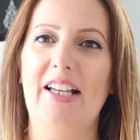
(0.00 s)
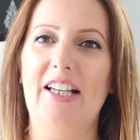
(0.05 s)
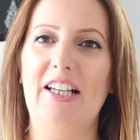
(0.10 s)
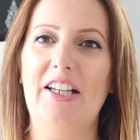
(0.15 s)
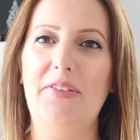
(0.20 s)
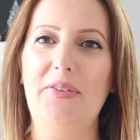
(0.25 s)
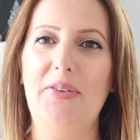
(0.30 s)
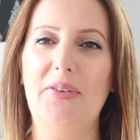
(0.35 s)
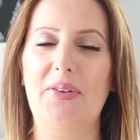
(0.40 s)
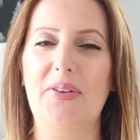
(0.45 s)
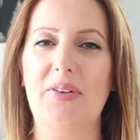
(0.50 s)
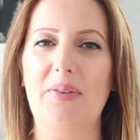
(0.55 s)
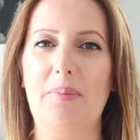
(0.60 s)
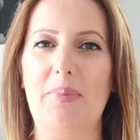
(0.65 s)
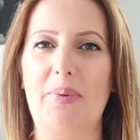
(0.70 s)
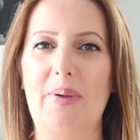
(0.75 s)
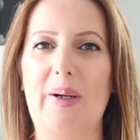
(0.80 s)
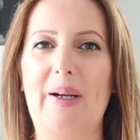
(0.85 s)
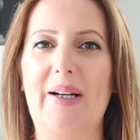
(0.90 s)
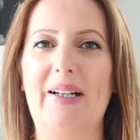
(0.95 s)
If you're
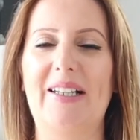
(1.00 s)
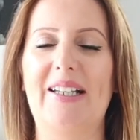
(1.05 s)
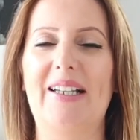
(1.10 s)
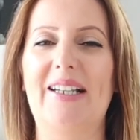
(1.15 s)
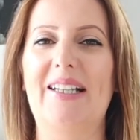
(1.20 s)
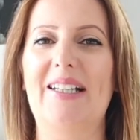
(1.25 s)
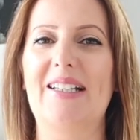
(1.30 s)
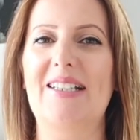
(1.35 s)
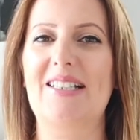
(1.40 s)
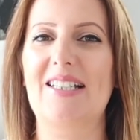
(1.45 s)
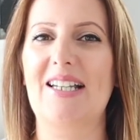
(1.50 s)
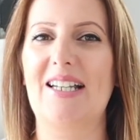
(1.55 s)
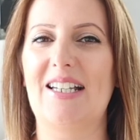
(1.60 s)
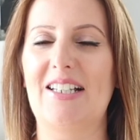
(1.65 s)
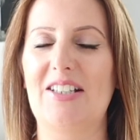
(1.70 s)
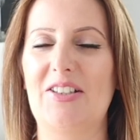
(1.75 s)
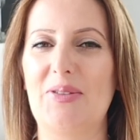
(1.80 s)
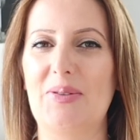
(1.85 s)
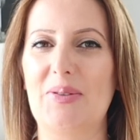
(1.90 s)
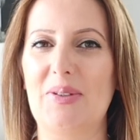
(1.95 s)
pregnant
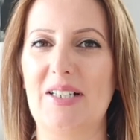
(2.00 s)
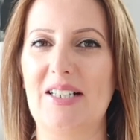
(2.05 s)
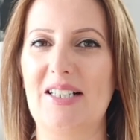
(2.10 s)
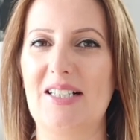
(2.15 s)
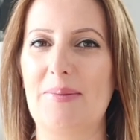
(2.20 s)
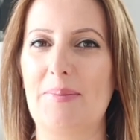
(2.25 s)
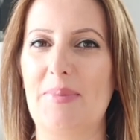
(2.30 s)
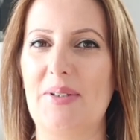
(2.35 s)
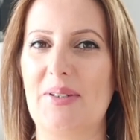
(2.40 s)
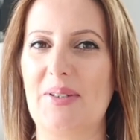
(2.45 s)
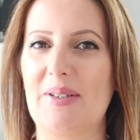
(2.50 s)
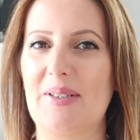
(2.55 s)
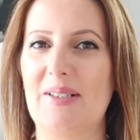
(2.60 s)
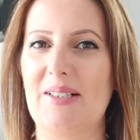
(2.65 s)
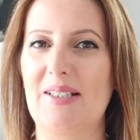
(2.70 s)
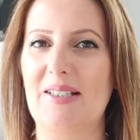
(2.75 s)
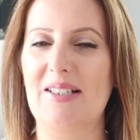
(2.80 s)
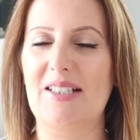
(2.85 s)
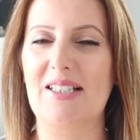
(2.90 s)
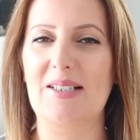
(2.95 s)
and you're
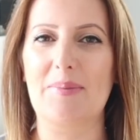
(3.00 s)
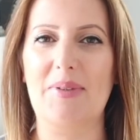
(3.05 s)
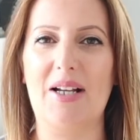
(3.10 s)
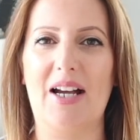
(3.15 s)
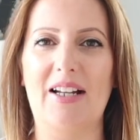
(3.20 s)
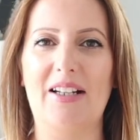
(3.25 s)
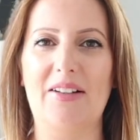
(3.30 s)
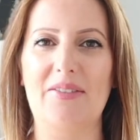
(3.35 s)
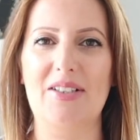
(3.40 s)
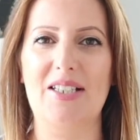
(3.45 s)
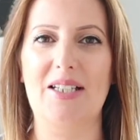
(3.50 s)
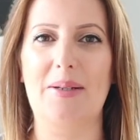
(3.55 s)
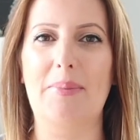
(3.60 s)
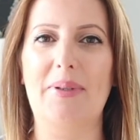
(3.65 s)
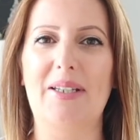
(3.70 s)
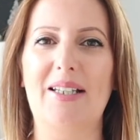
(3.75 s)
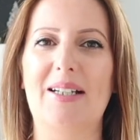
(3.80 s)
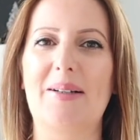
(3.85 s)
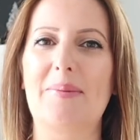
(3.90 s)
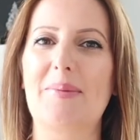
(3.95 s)
experiencing some kind of
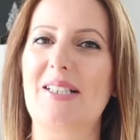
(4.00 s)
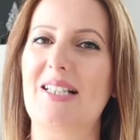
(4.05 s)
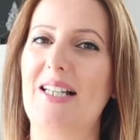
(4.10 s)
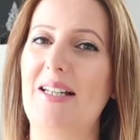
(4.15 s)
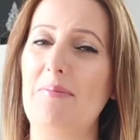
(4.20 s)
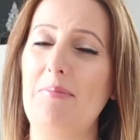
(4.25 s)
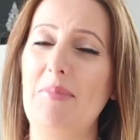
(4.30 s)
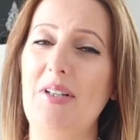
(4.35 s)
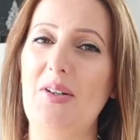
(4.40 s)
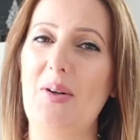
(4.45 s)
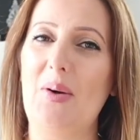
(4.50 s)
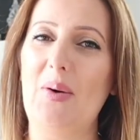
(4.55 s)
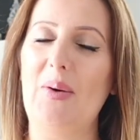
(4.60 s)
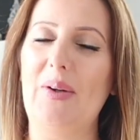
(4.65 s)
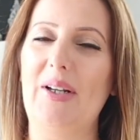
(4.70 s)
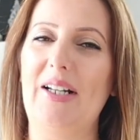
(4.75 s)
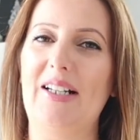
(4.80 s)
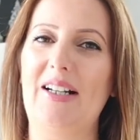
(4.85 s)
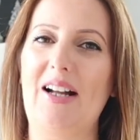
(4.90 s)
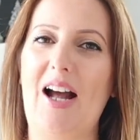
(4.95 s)
symptoms, let me know
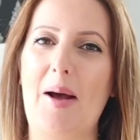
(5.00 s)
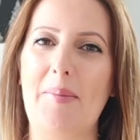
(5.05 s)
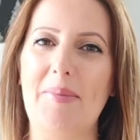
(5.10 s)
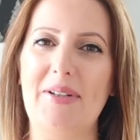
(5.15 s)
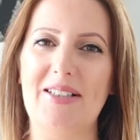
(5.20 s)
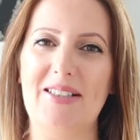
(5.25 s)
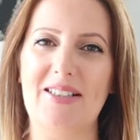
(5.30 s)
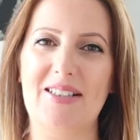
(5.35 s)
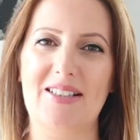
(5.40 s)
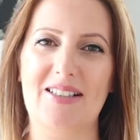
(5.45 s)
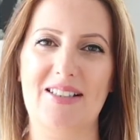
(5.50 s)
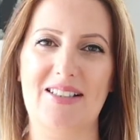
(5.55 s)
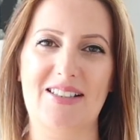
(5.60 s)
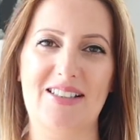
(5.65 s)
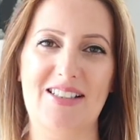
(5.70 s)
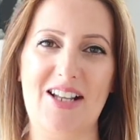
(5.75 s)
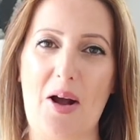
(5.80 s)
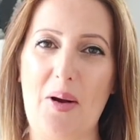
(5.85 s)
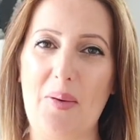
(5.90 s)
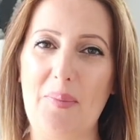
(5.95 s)
in the comment
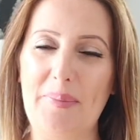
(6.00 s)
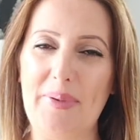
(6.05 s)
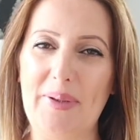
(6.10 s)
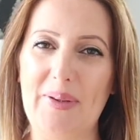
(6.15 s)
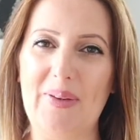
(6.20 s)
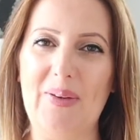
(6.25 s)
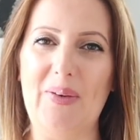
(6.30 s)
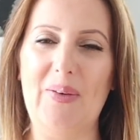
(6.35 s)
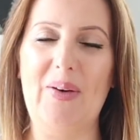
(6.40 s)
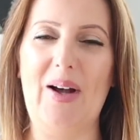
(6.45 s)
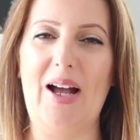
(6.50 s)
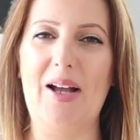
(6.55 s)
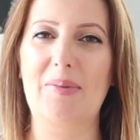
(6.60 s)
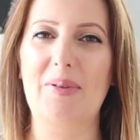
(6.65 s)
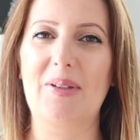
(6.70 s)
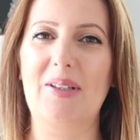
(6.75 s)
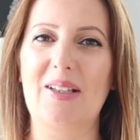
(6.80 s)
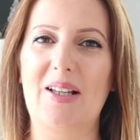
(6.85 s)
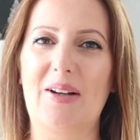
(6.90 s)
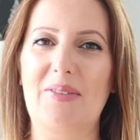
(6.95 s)
down below. I
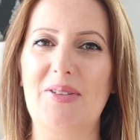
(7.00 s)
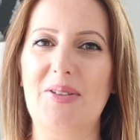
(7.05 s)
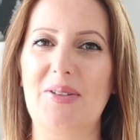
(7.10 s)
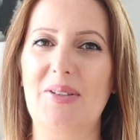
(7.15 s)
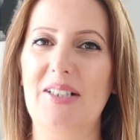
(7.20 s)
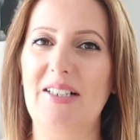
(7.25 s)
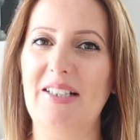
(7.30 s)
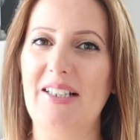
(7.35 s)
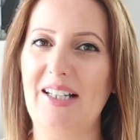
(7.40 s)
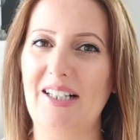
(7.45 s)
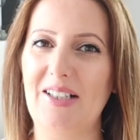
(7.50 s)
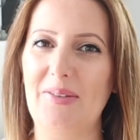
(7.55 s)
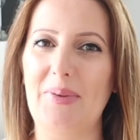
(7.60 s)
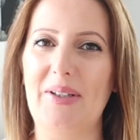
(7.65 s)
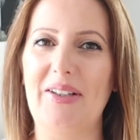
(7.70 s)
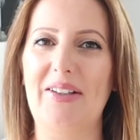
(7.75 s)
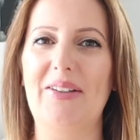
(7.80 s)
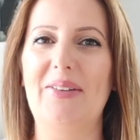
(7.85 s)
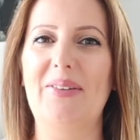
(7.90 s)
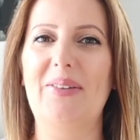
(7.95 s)
would love to connect
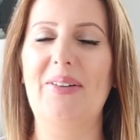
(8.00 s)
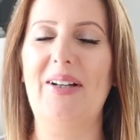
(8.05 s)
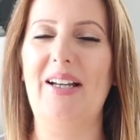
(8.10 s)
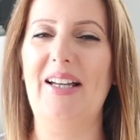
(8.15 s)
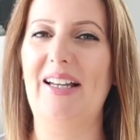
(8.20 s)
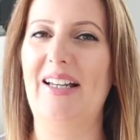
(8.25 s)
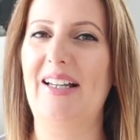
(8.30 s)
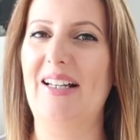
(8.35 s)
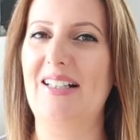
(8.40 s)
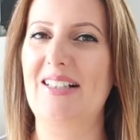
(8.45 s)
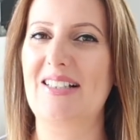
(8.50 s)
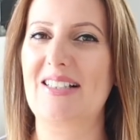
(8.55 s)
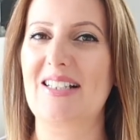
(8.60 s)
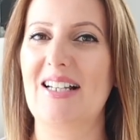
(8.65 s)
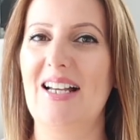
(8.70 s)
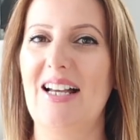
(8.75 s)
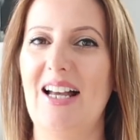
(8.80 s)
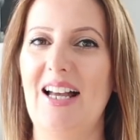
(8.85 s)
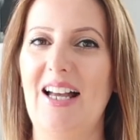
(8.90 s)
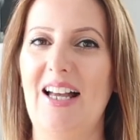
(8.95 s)
with you and
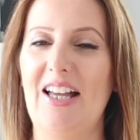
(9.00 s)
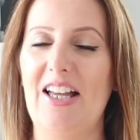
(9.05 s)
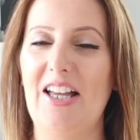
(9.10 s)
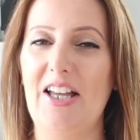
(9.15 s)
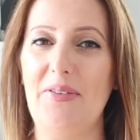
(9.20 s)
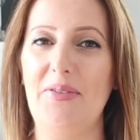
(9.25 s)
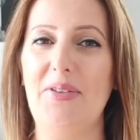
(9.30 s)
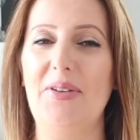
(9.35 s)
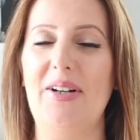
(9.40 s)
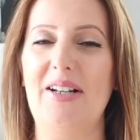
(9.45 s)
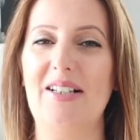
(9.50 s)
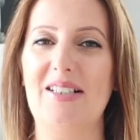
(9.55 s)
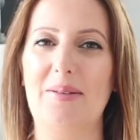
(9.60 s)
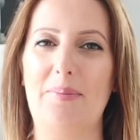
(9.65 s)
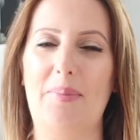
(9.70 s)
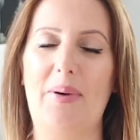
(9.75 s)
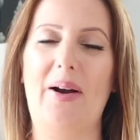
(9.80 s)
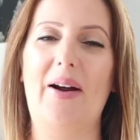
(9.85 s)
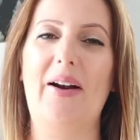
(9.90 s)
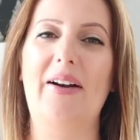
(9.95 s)
have you as
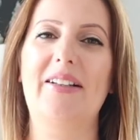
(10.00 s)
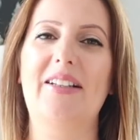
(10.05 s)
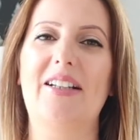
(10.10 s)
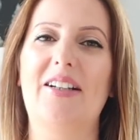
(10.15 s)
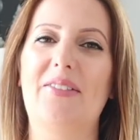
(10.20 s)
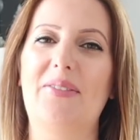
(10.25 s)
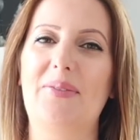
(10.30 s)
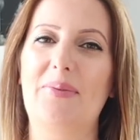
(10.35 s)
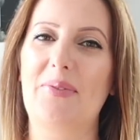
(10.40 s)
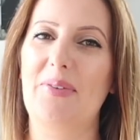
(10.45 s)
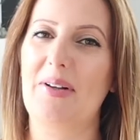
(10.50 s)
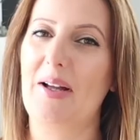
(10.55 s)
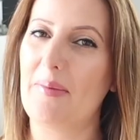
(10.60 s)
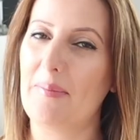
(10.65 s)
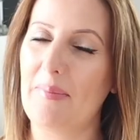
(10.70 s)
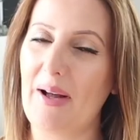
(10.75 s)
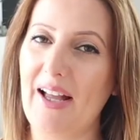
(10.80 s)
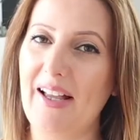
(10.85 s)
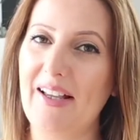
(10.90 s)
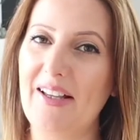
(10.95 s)
a part of
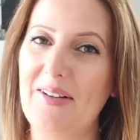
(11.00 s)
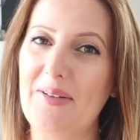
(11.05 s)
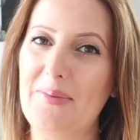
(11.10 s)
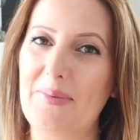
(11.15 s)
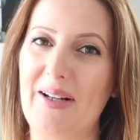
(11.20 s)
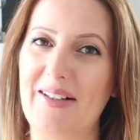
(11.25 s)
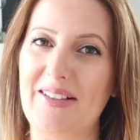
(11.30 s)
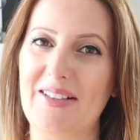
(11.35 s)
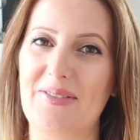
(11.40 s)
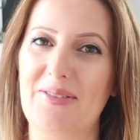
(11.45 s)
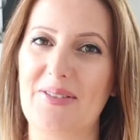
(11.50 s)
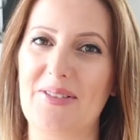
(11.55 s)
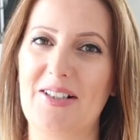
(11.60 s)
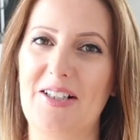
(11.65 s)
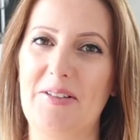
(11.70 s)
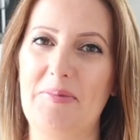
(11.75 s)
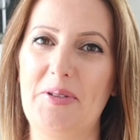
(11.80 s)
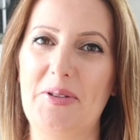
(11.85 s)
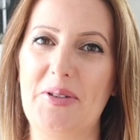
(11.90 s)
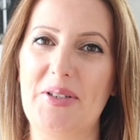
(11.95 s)
my wonderful
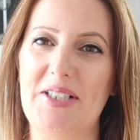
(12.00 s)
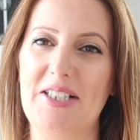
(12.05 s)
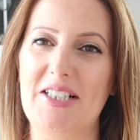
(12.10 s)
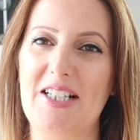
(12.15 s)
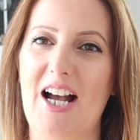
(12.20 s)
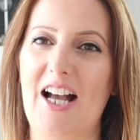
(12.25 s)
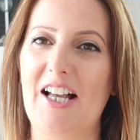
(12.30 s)
community.